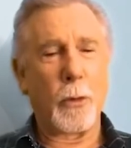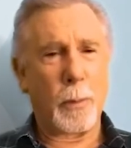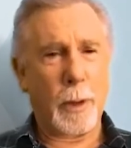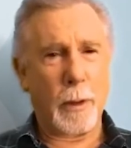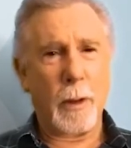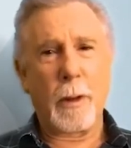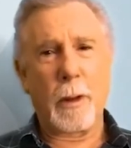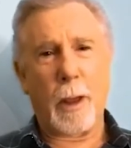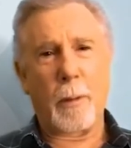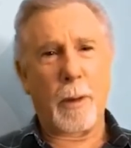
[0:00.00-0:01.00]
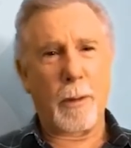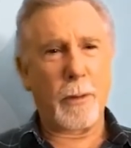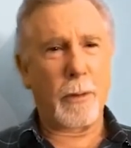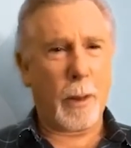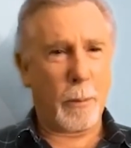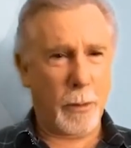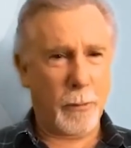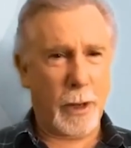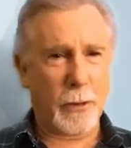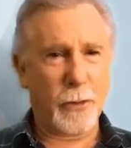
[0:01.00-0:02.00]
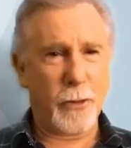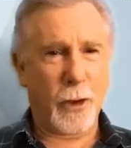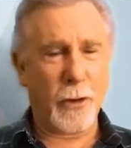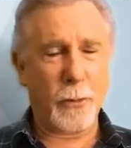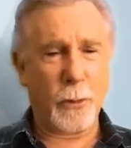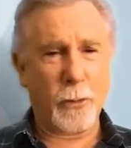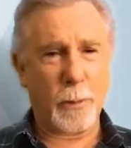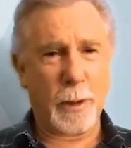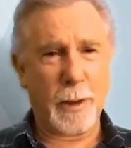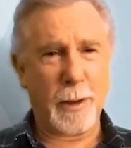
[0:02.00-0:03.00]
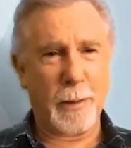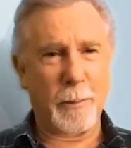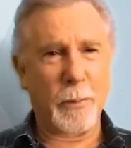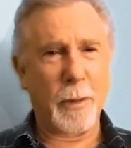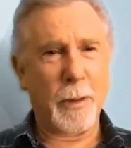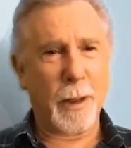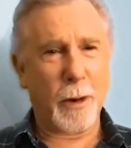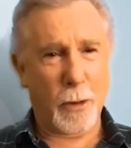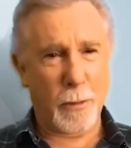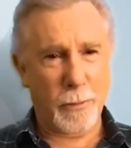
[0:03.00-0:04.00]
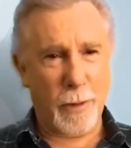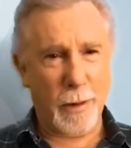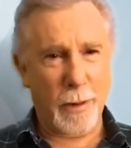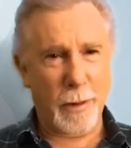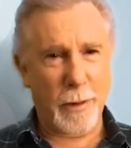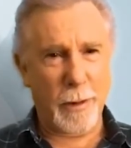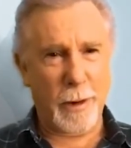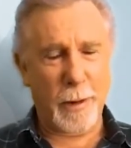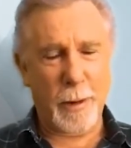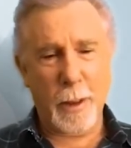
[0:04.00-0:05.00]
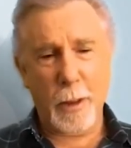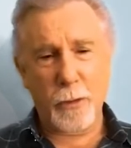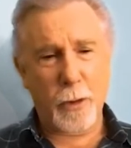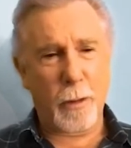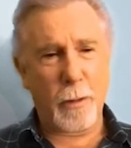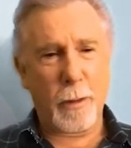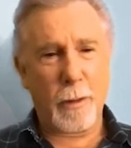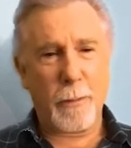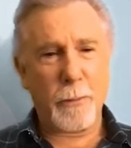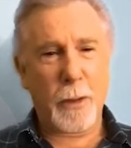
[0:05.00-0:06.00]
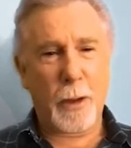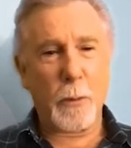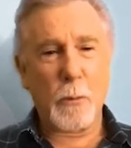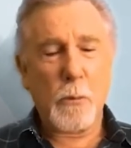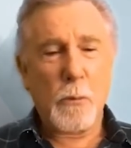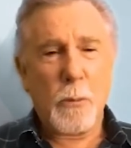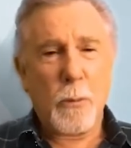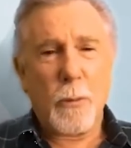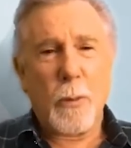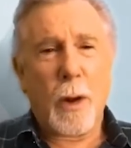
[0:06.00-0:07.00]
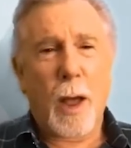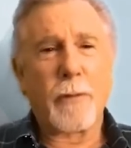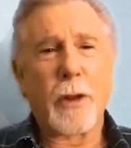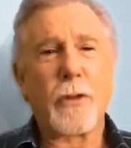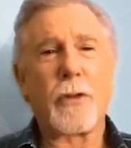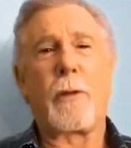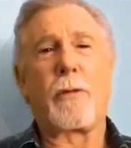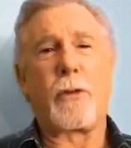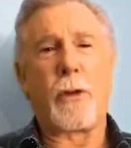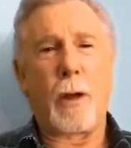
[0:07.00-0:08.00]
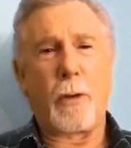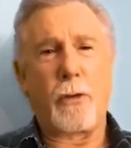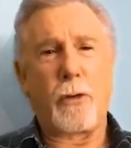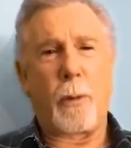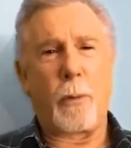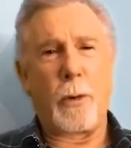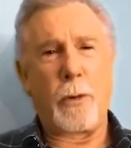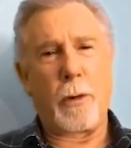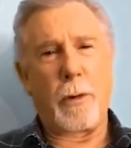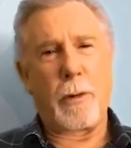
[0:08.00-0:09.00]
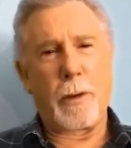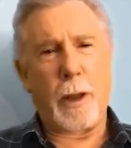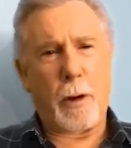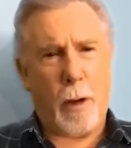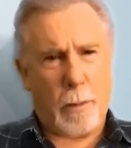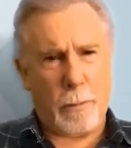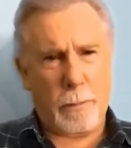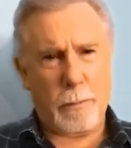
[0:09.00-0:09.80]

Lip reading: will be, a bit of an exercise, which will be a lot of fun, and so life doesn't have to stop when you get old.